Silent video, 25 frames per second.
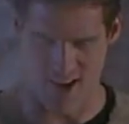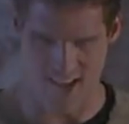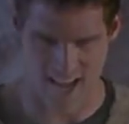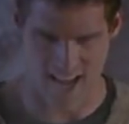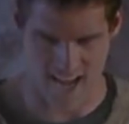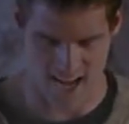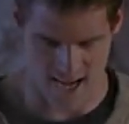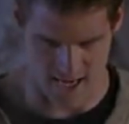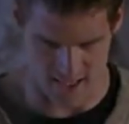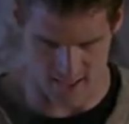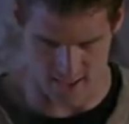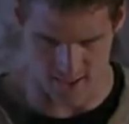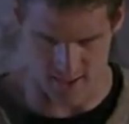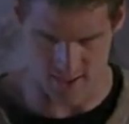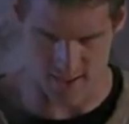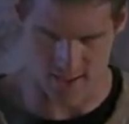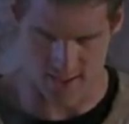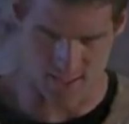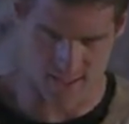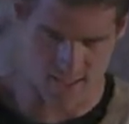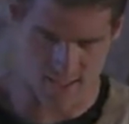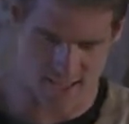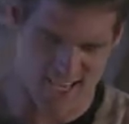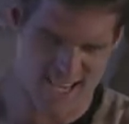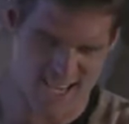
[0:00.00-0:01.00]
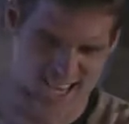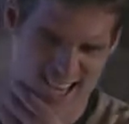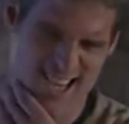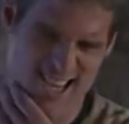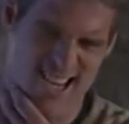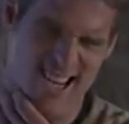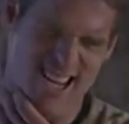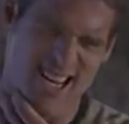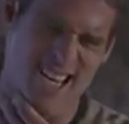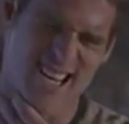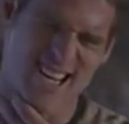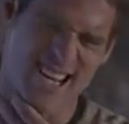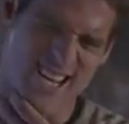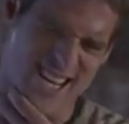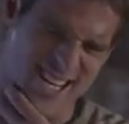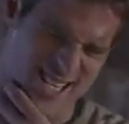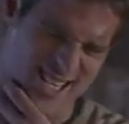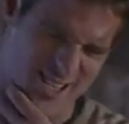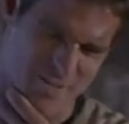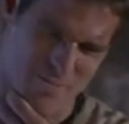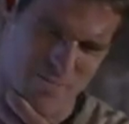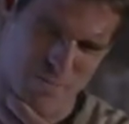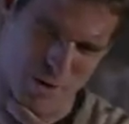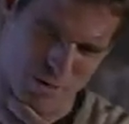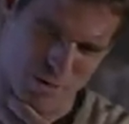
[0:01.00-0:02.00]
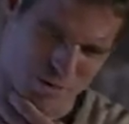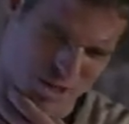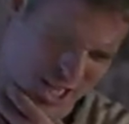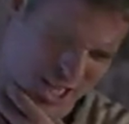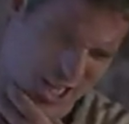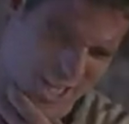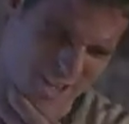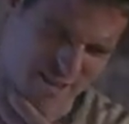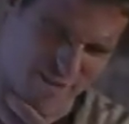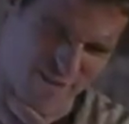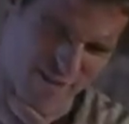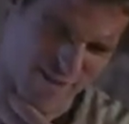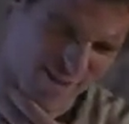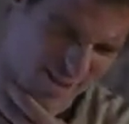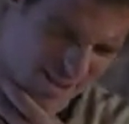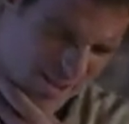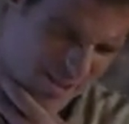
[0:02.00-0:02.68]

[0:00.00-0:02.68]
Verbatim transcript: hands. It's a motif.